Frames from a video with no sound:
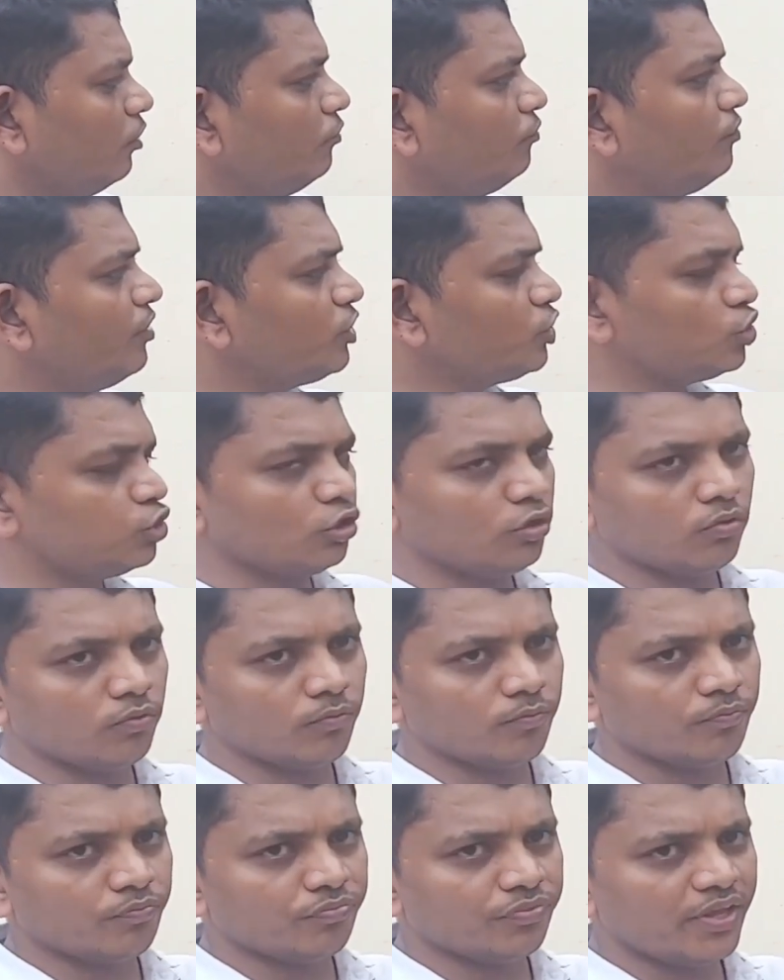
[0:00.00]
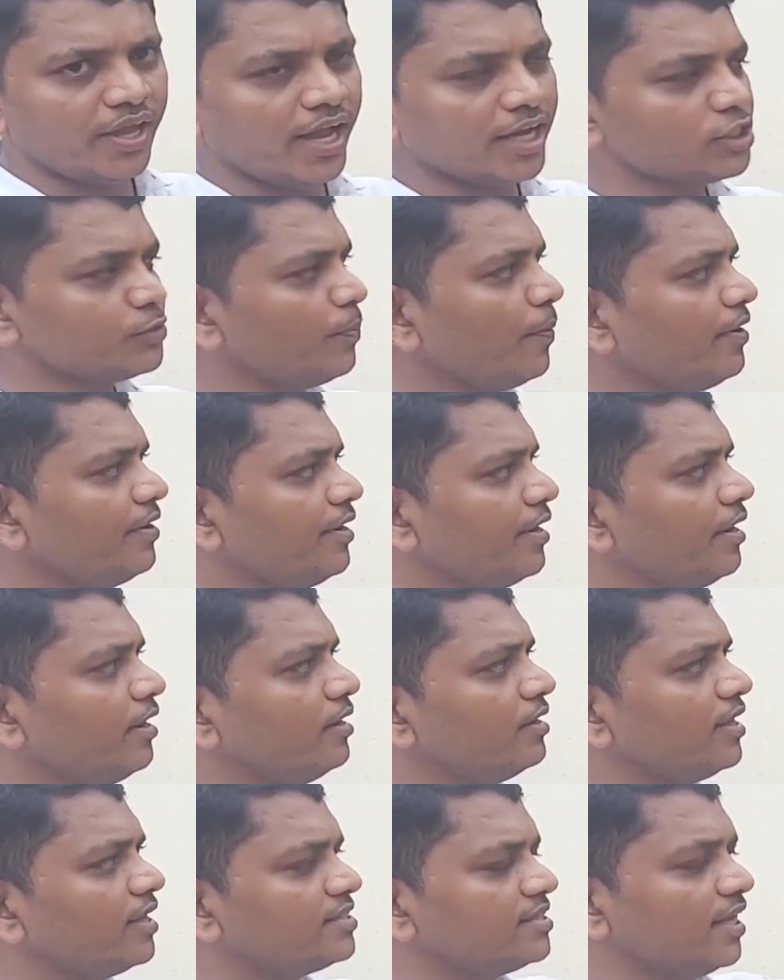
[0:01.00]
Virchow
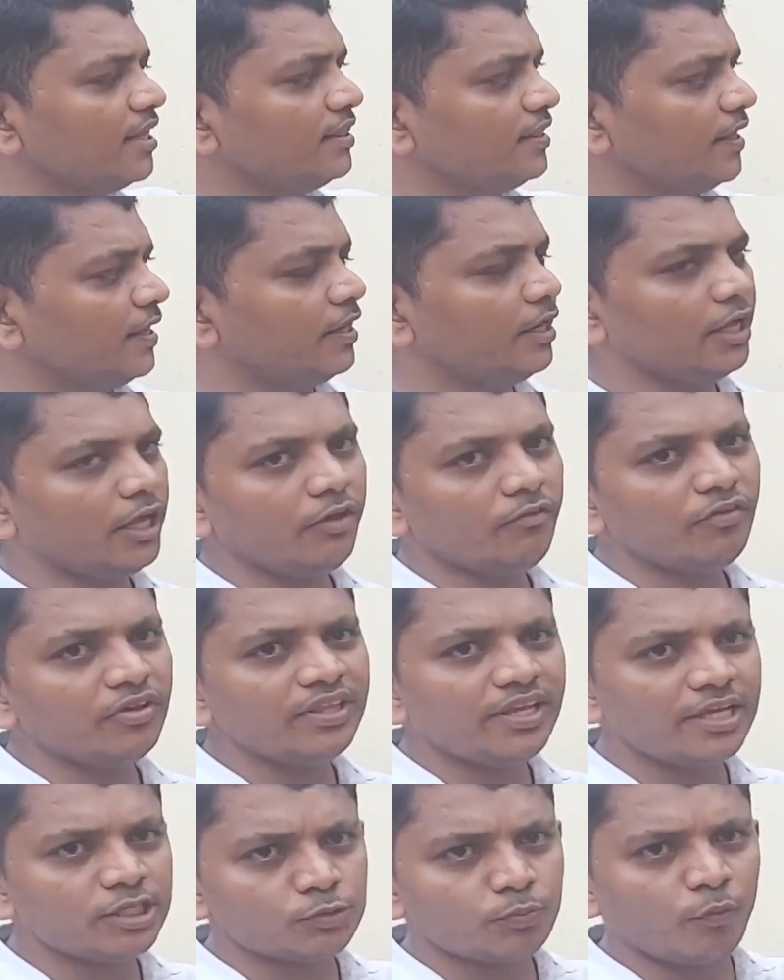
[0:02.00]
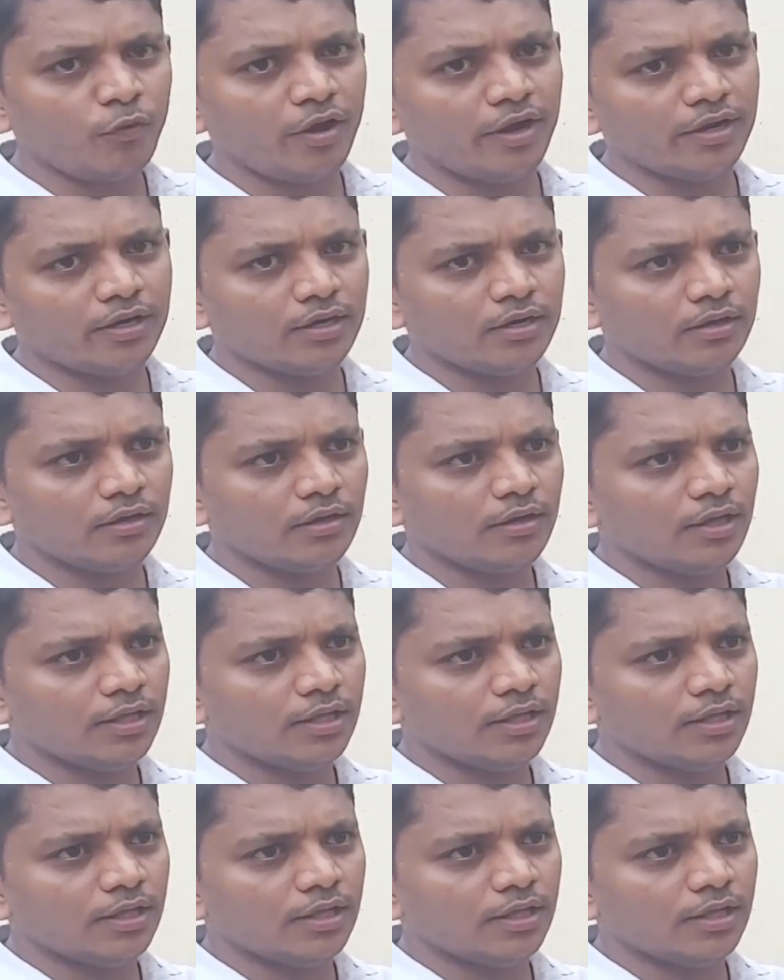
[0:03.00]
expanded the cell theory with his point.